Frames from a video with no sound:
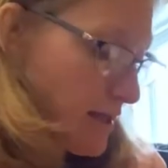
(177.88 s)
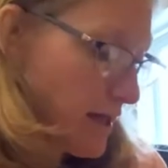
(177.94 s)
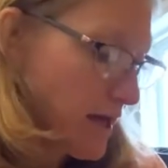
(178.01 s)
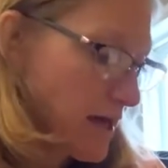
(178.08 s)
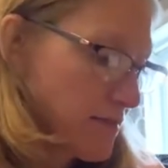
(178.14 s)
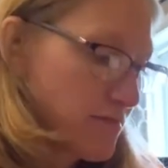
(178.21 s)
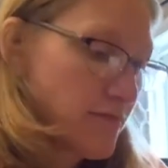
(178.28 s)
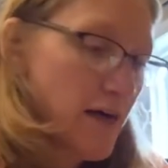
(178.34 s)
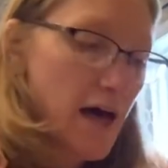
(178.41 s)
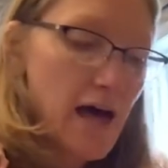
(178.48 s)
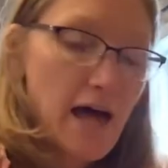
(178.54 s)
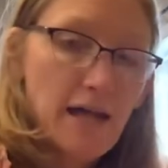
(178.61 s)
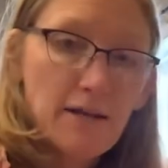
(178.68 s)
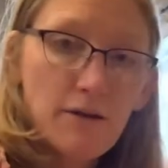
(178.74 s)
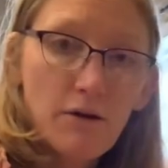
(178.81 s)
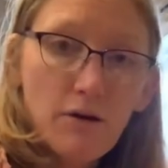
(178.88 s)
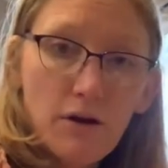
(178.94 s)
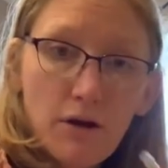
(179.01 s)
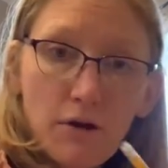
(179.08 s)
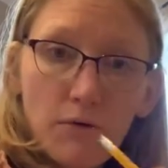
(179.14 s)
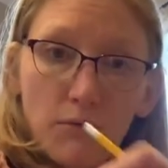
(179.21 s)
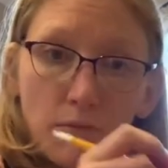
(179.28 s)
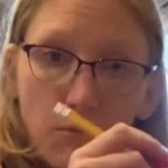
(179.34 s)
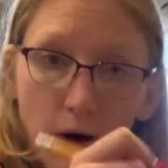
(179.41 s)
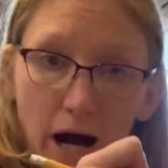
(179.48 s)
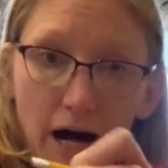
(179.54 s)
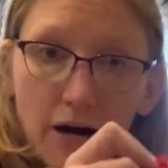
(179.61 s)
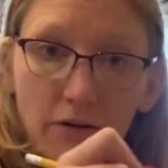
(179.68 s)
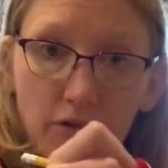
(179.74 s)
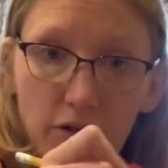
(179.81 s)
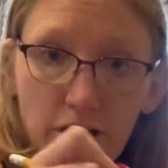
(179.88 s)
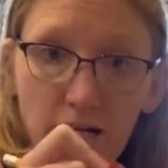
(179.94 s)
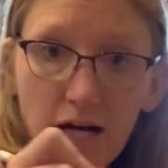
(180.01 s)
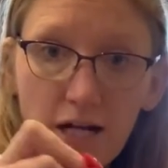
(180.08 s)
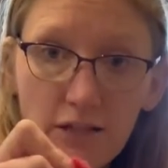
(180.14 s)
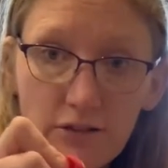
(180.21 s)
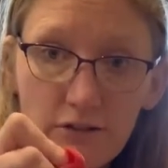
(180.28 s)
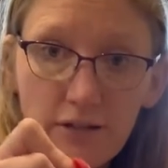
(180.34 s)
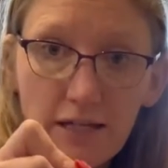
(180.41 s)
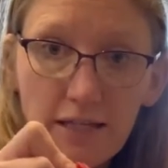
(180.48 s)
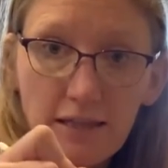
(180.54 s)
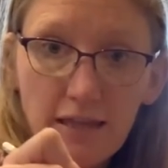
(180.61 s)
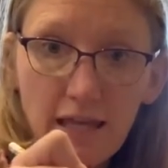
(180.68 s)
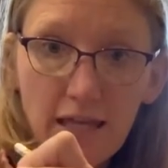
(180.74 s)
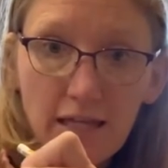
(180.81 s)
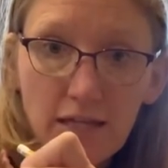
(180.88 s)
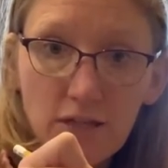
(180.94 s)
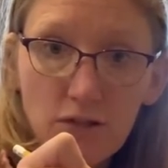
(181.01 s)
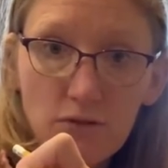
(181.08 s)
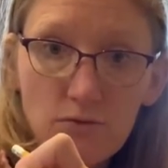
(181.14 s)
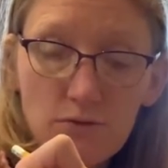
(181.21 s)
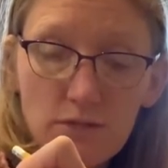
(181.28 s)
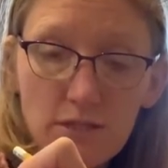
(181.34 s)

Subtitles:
And then while they're coloring, they can use